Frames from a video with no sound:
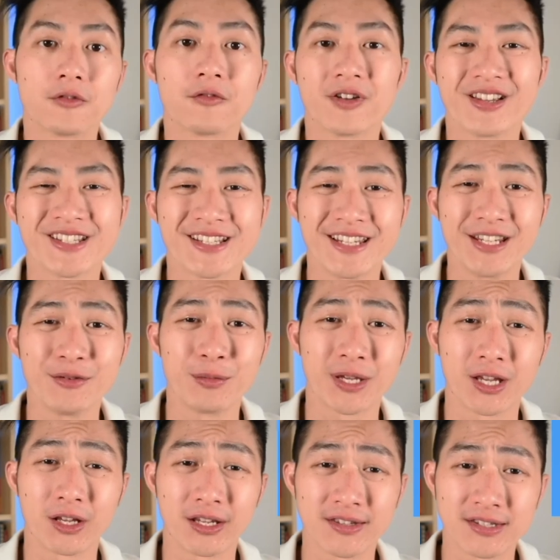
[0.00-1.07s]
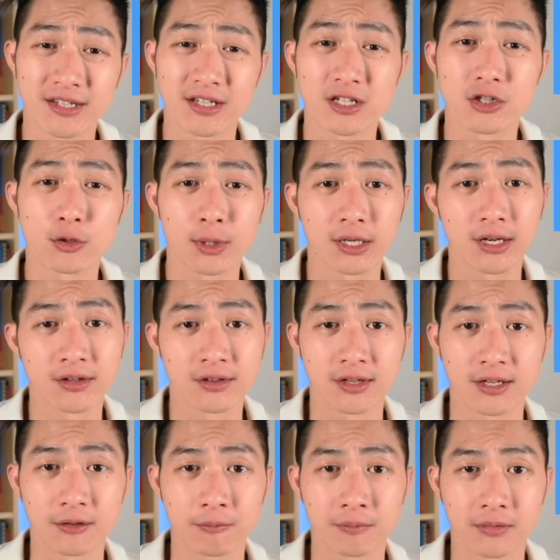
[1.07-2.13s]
Firstly, we can consider doing nothing,